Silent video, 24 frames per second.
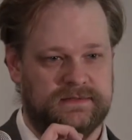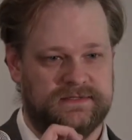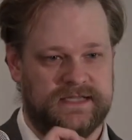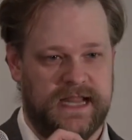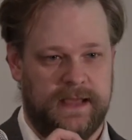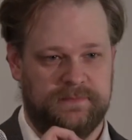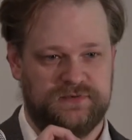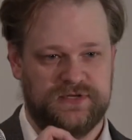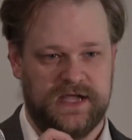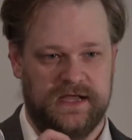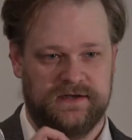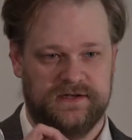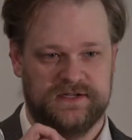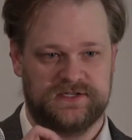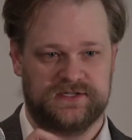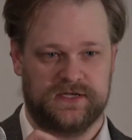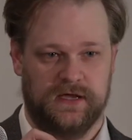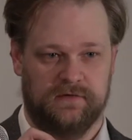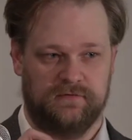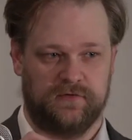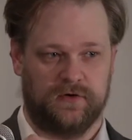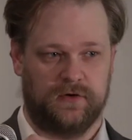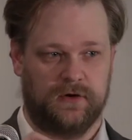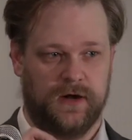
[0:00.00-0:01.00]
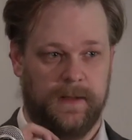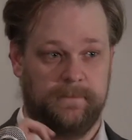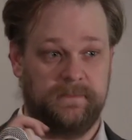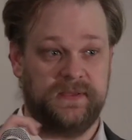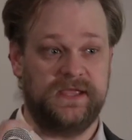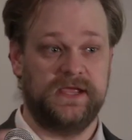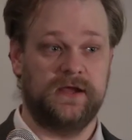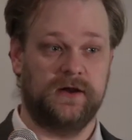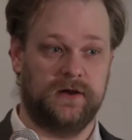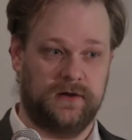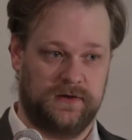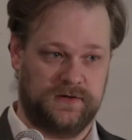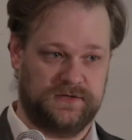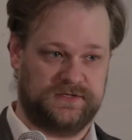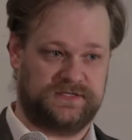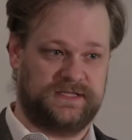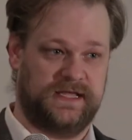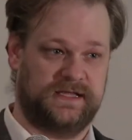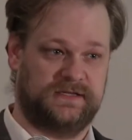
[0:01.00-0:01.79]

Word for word: Snapchat Discover appears,